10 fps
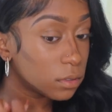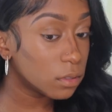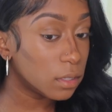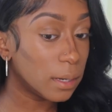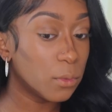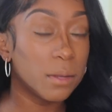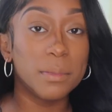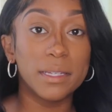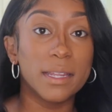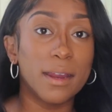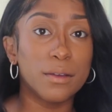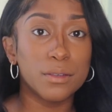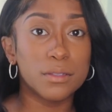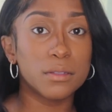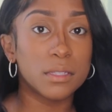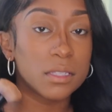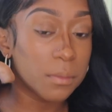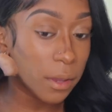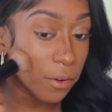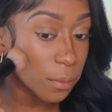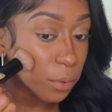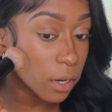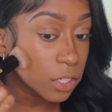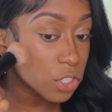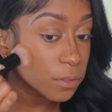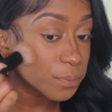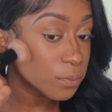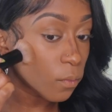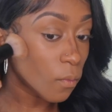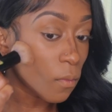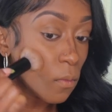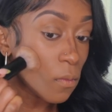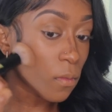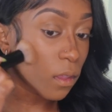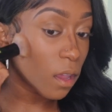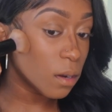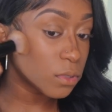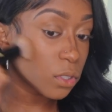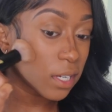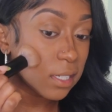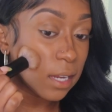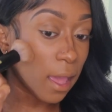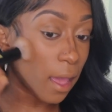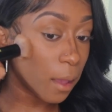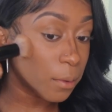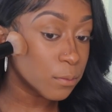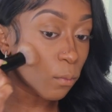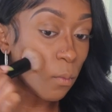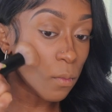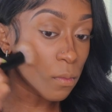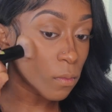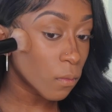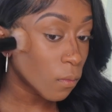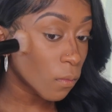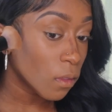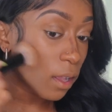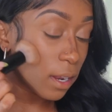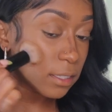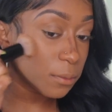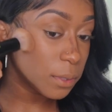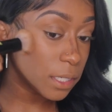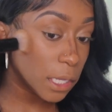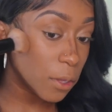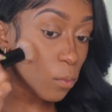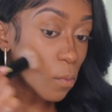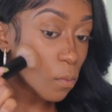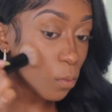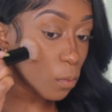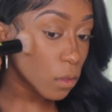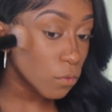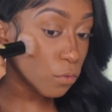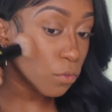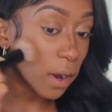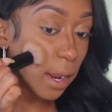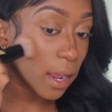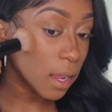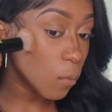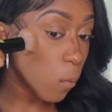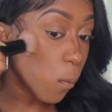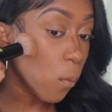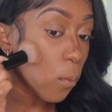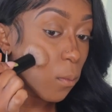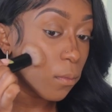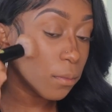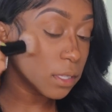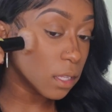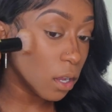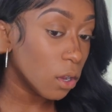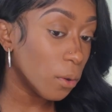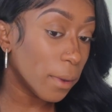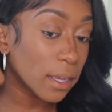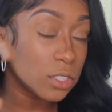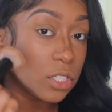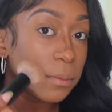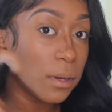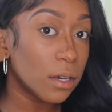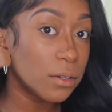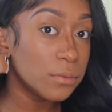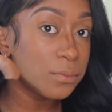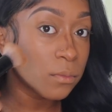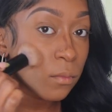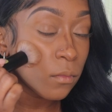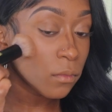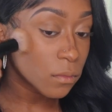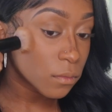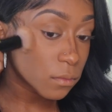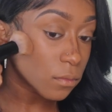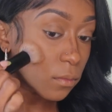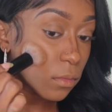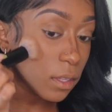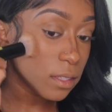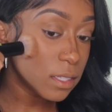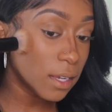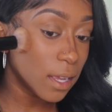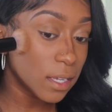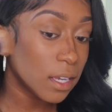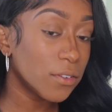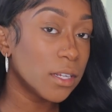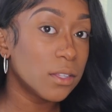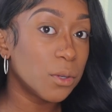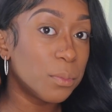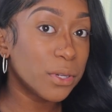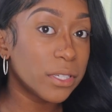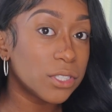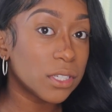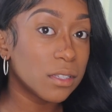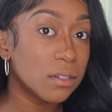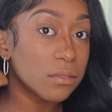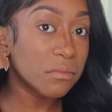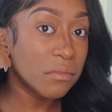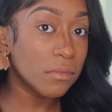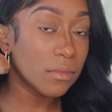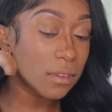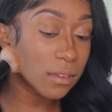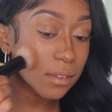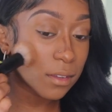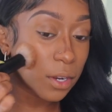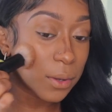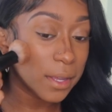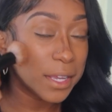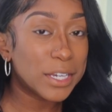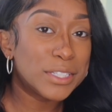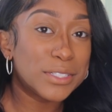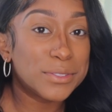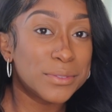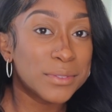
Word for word: And then I'm gonna blend that out using this Merit brush. And I'm just gonna dab. I like to put it right below my cheekbone to kind of give it a little push, a little, you know, a little.